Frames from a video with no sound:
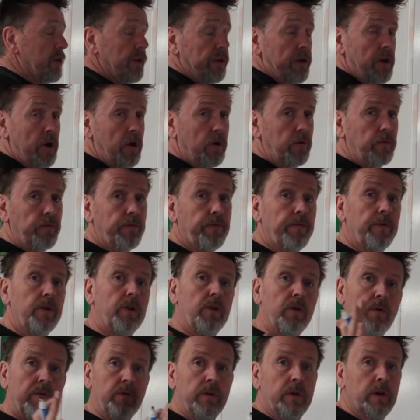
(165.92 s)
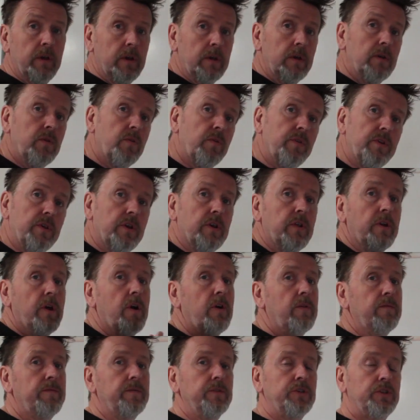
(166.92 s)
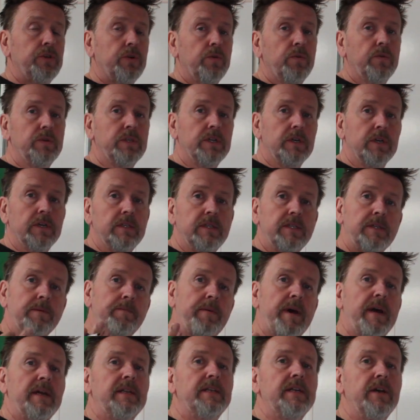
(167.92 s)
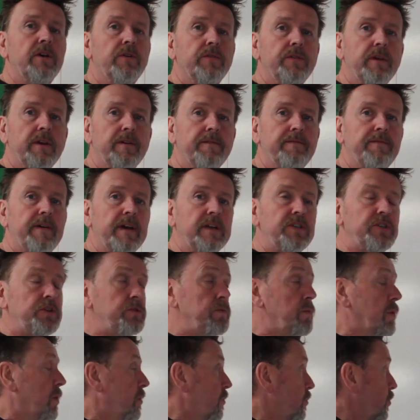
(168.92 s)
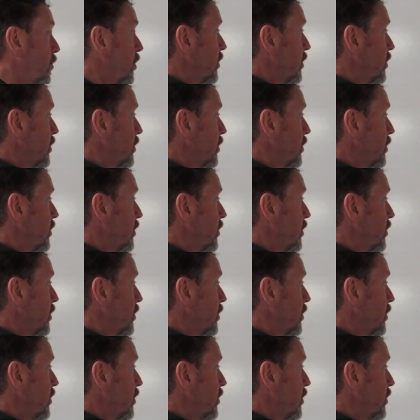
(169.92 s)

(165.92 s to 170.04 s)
can hold for longer or you can hold for shorter depending on the effect you want.